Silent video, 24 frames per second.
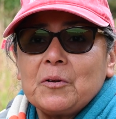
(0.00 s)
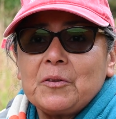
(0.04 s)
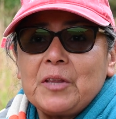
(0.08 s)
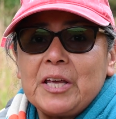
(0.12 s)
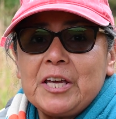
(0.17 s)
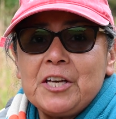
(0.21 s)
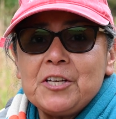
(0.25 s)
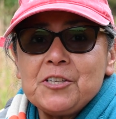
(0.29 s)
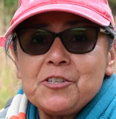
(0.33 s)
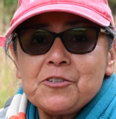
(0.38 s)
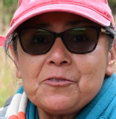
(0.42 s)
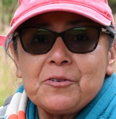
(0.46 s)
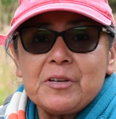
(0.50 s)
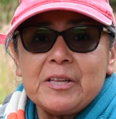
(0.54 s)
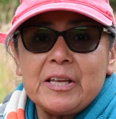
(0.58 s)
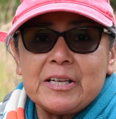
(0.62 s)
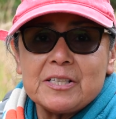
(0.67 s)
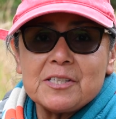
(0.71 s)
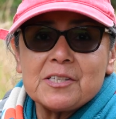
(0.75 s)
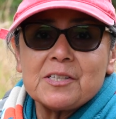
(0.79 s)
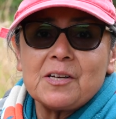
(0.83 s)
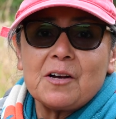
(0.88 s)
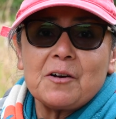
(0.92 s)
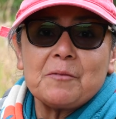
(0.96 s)
the history
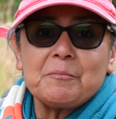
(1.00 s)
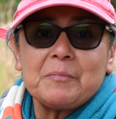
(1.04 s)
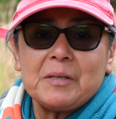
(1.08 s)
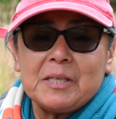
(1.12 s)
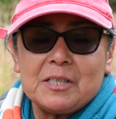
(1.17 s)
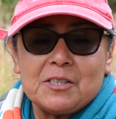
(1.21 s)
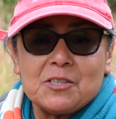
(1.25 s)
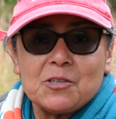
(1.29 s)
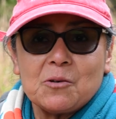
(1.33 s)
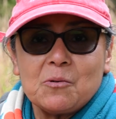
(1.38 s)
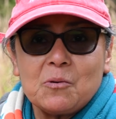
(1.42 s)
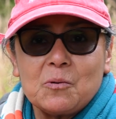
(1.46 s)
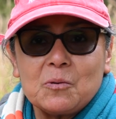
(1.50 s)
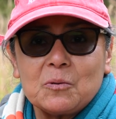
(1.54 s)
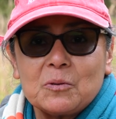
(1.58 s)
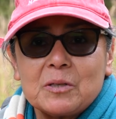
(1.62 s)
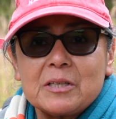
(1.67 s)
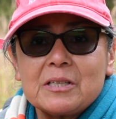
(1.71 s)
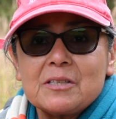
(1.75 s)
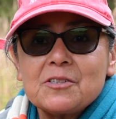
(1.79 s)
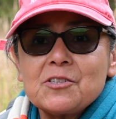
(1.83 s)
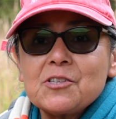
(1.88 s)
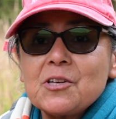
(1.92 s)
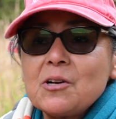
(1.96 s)
that's not being told.
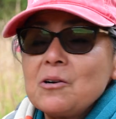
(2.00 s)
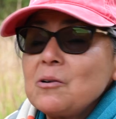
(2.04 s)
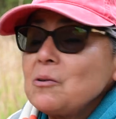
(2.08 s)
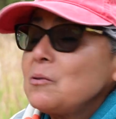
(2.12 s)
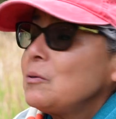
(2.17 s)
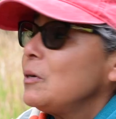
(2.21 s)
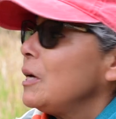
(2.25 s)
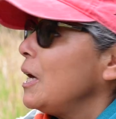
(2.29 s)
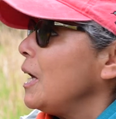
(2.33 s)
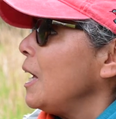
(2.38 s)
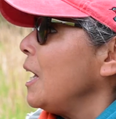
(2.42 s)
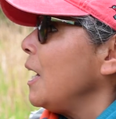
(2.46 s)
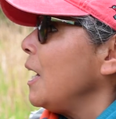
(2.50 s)
So